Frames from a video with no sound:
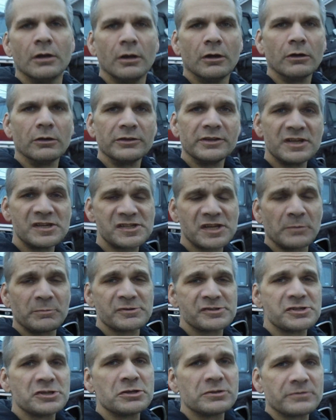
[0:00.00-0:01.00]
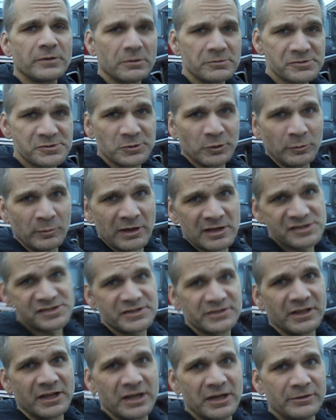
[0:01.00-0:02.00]
On this episode of Old School Monster
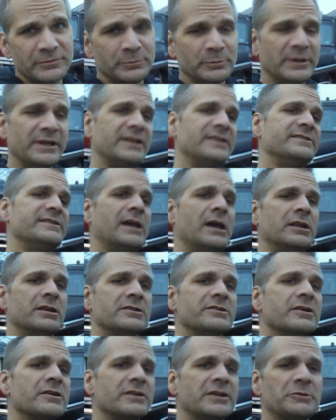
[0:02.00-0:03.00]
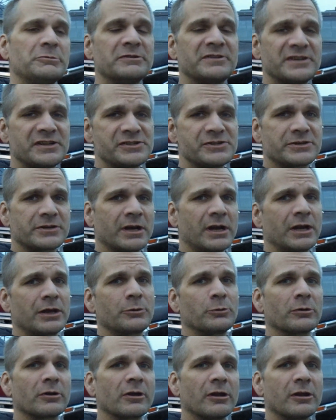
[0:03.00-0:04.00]
Life, we get down and dirty with this truck.
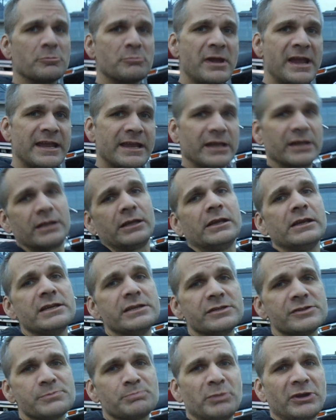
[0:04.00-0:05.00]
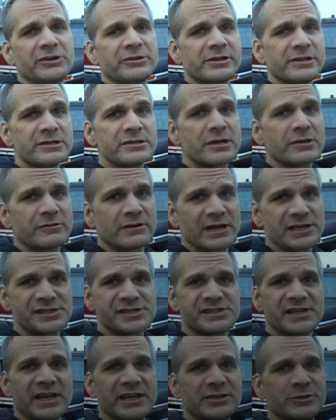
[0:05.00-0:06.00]
We're going to make it a period correct
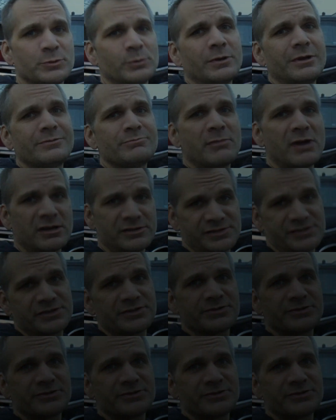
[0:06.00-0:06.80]
stage 1 monster